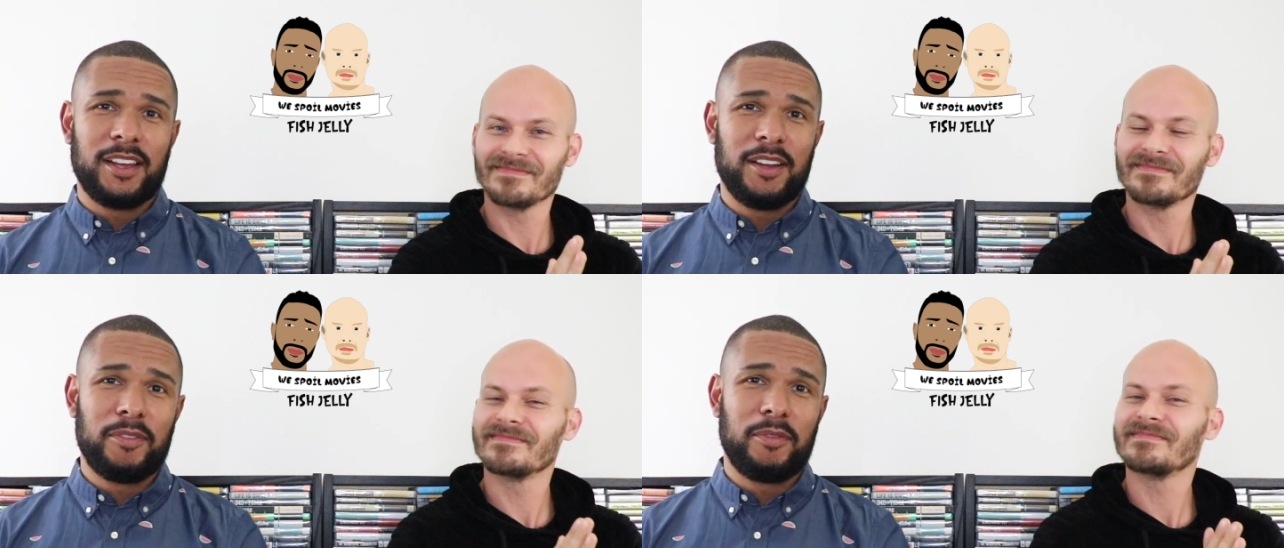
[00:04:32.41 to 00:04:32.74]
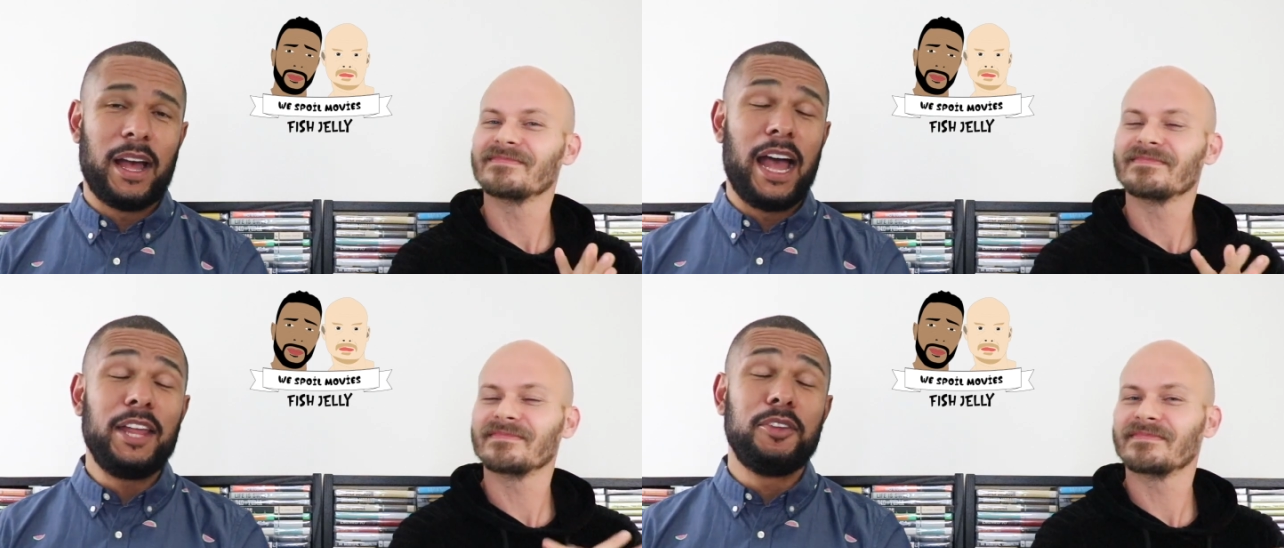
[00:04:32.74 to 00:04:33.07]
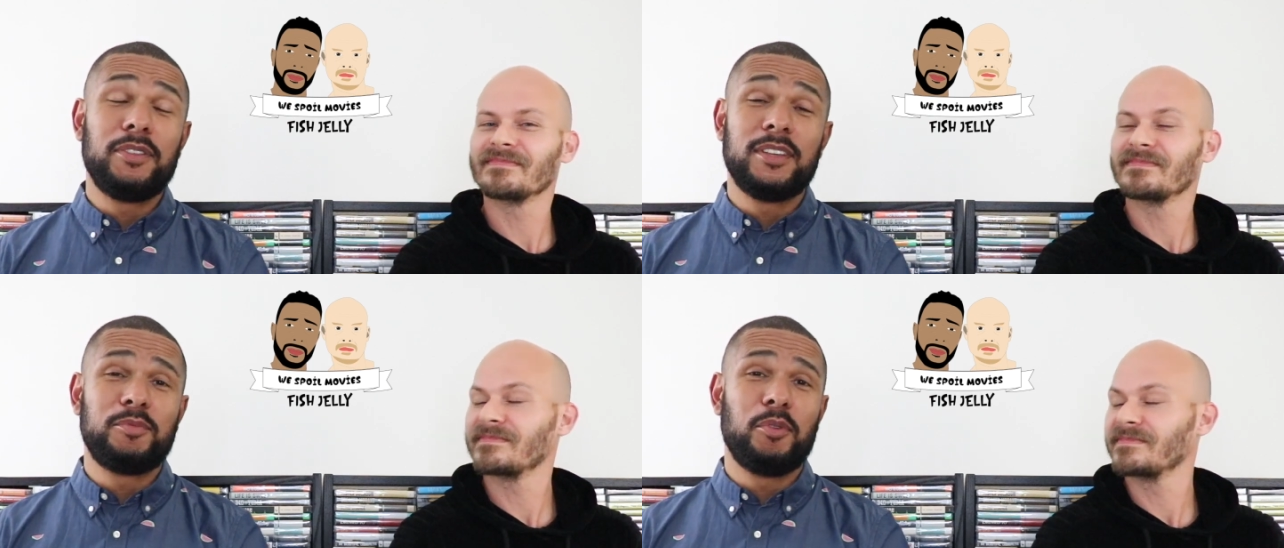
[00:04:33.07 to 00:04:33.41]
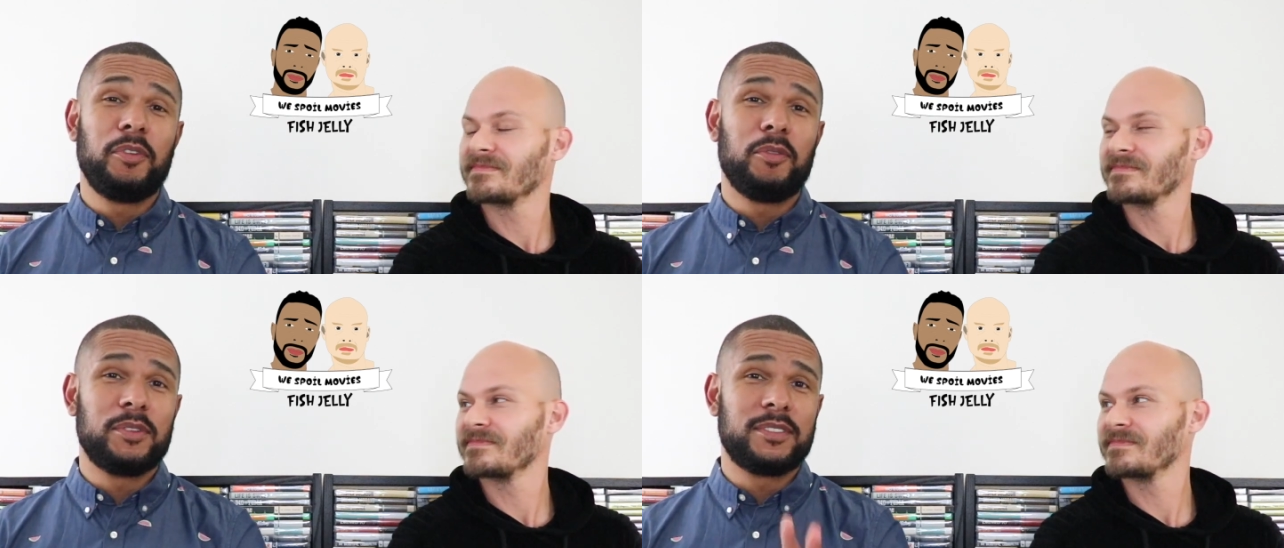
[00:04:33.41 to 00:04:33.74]
Speaker 1: off, I knew this
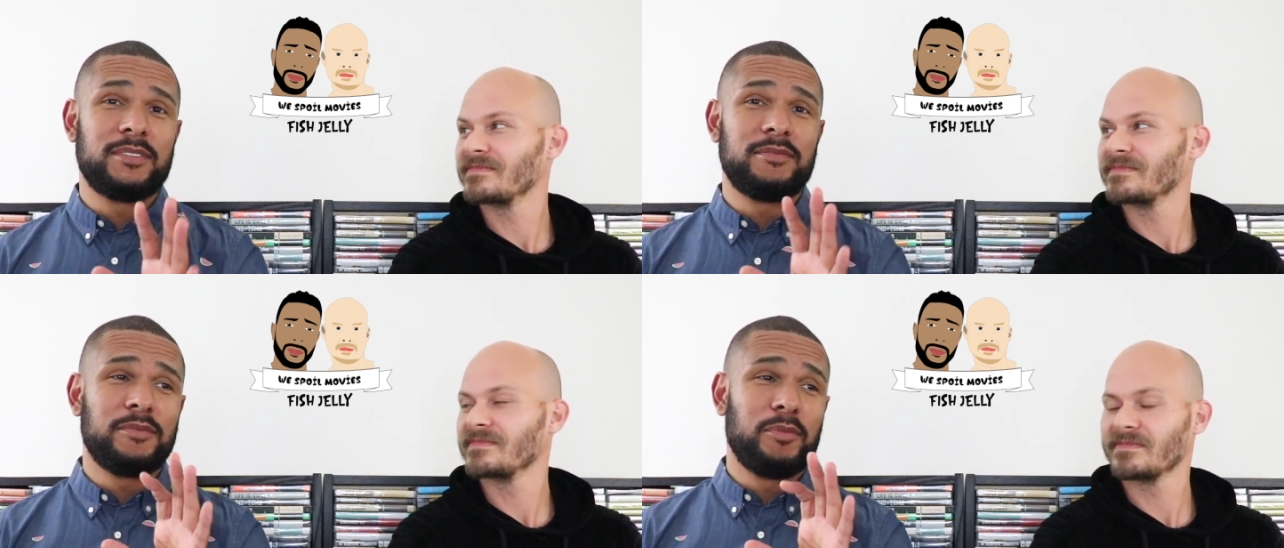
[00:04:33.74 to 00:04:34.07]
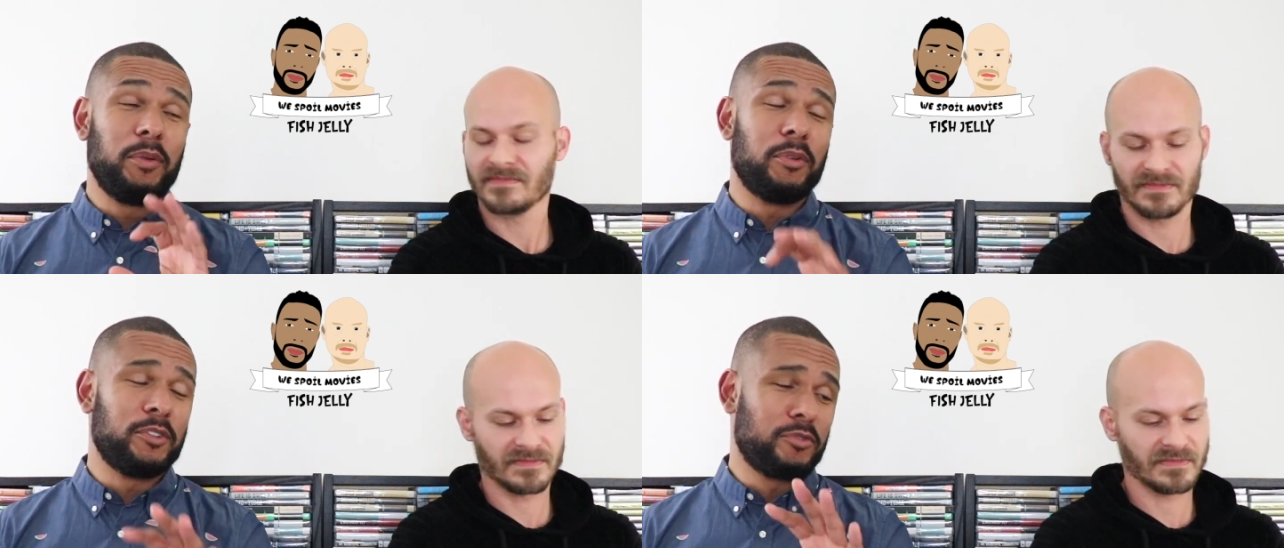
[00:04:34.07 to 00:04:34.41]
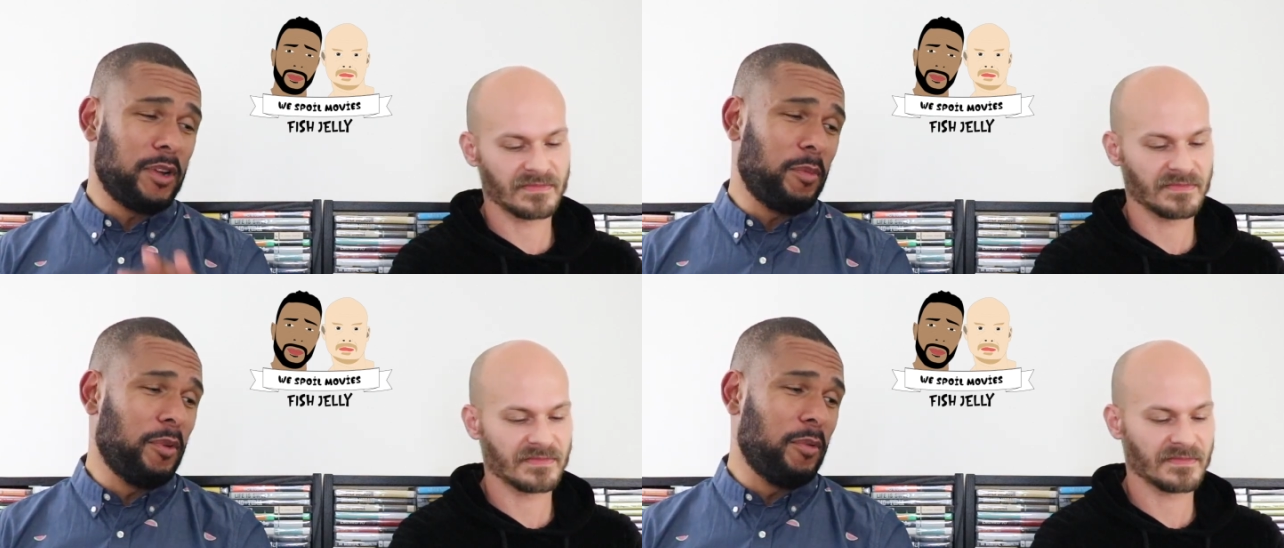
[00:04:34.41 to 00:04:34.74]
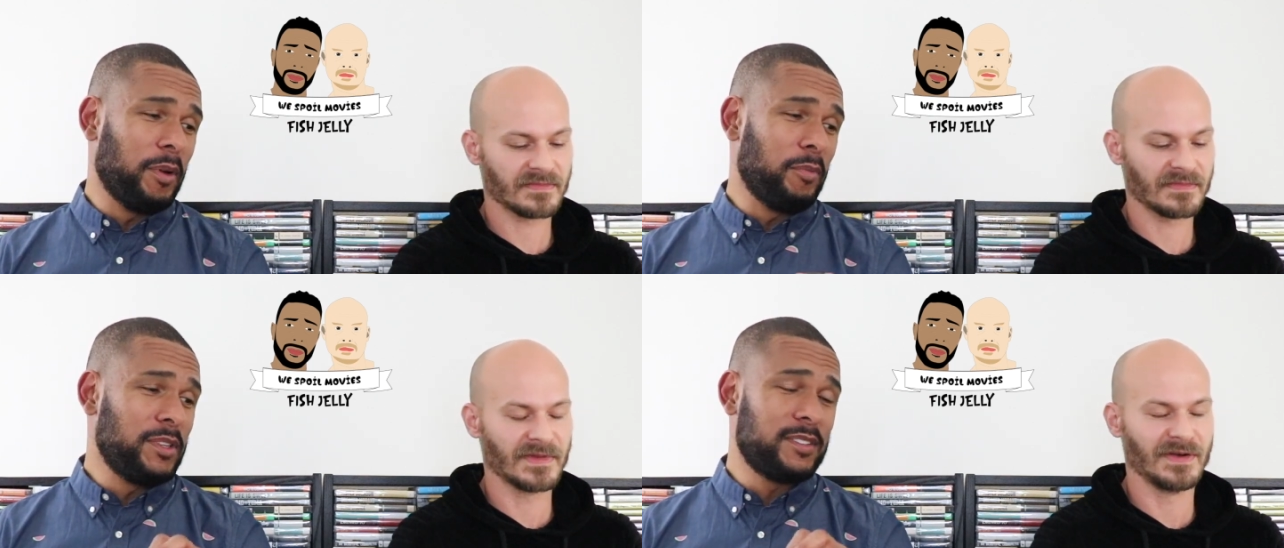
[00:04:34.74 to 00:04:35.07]
movie was we were in
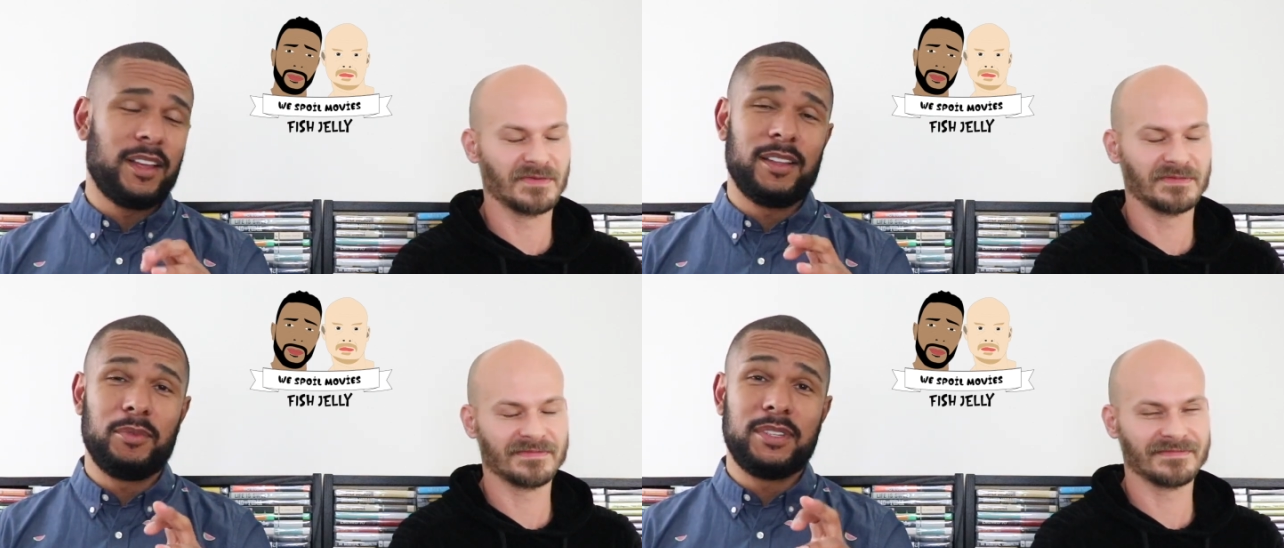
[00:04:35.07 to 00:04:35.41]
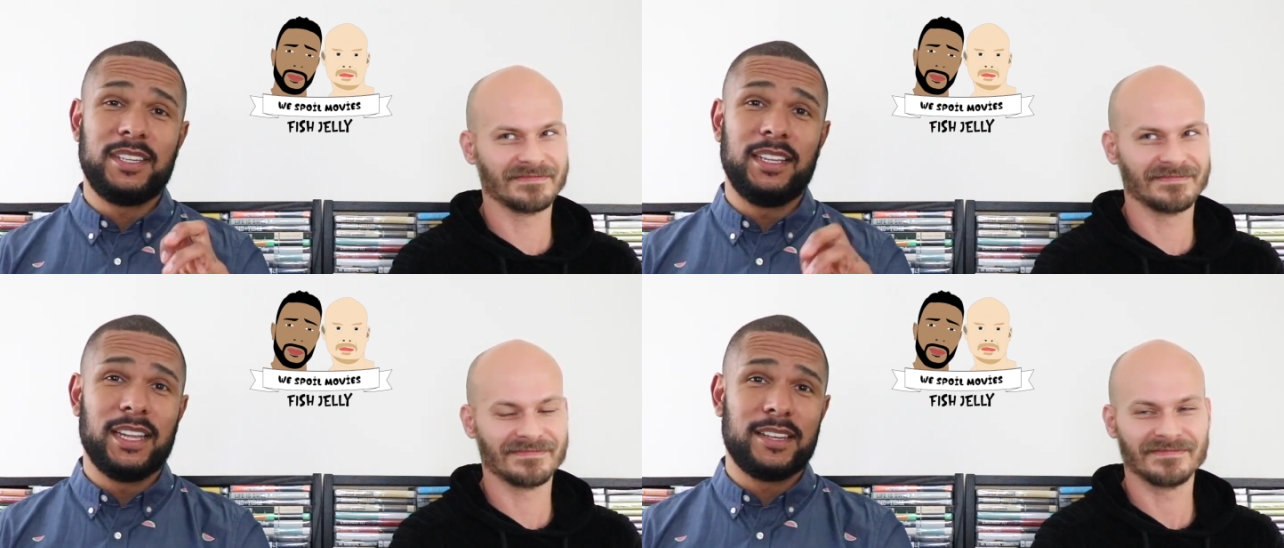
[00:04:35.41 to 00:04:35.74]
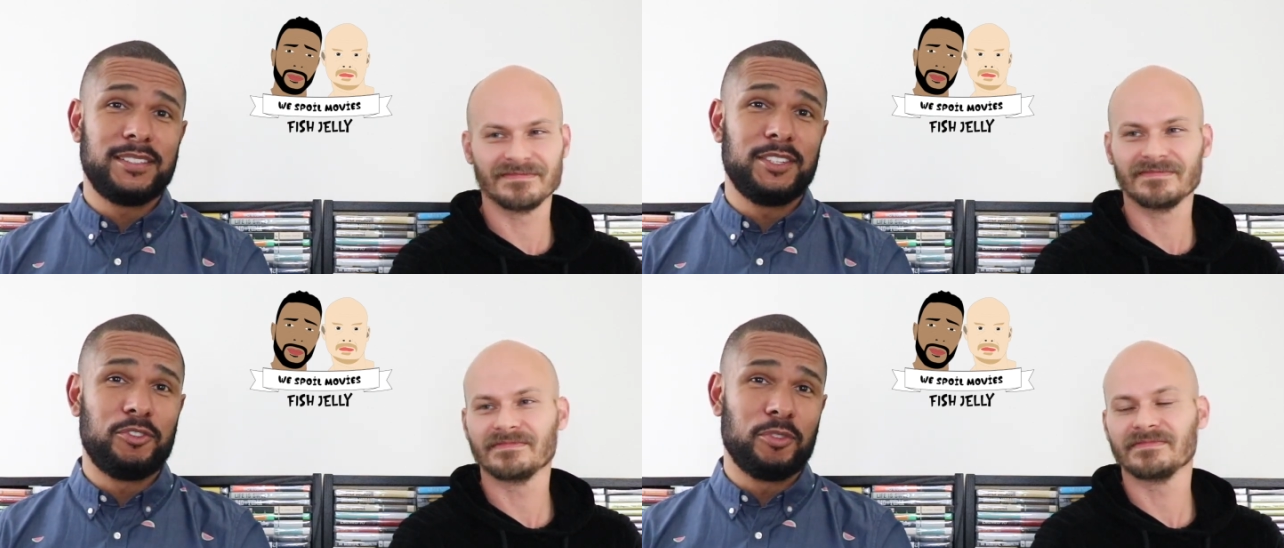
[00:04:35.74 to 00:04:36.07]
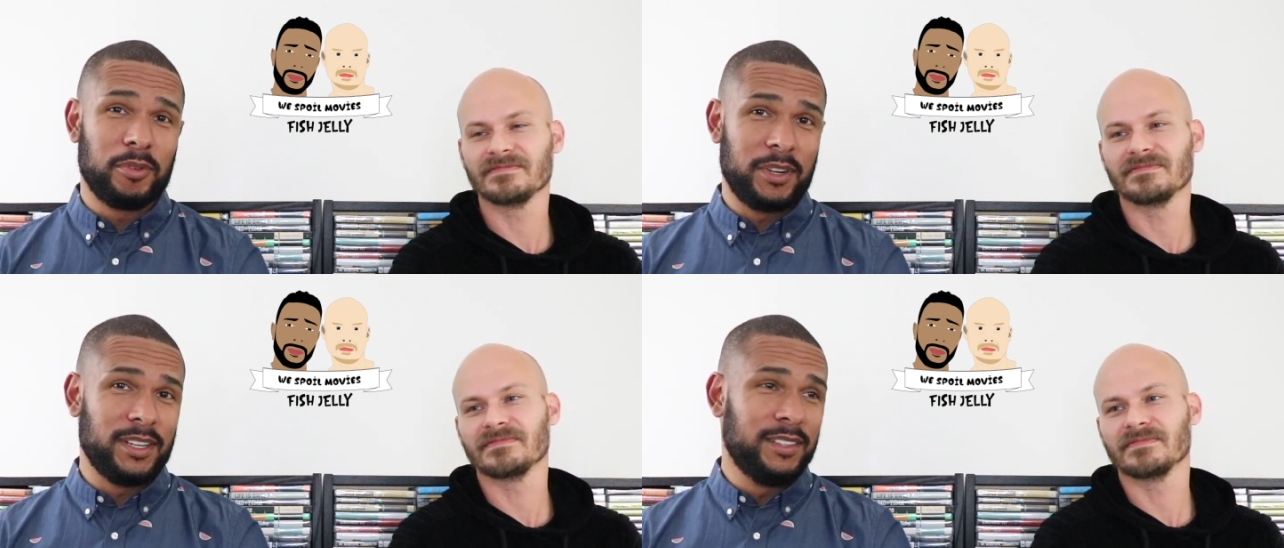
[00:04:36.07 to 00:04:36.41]
trouble when we saw we see Leslie
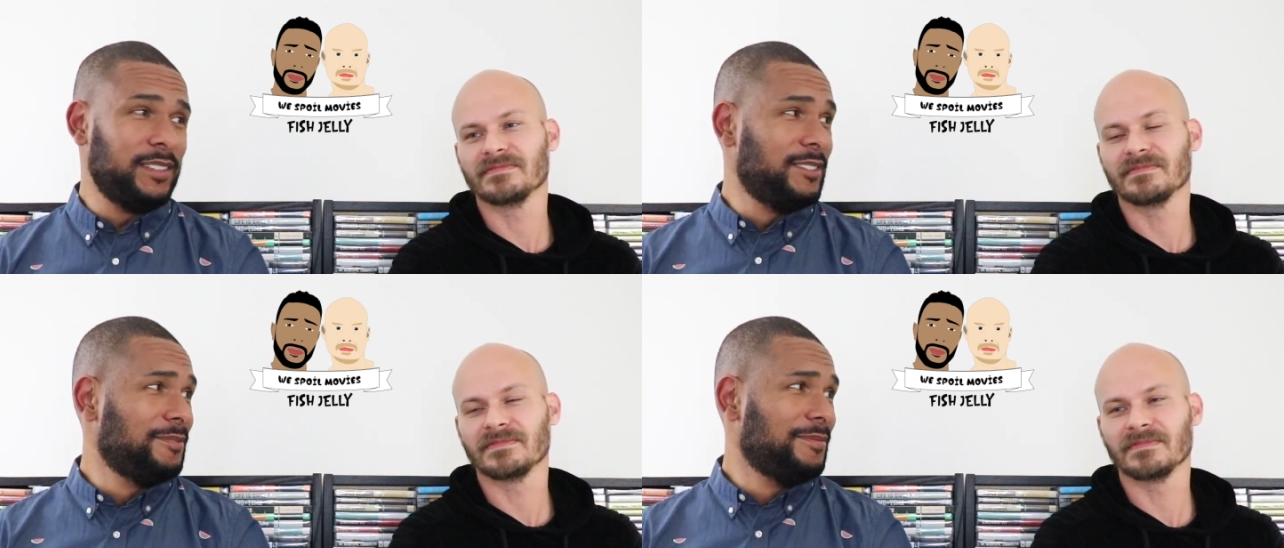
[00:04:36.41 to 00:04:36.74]
Jordan,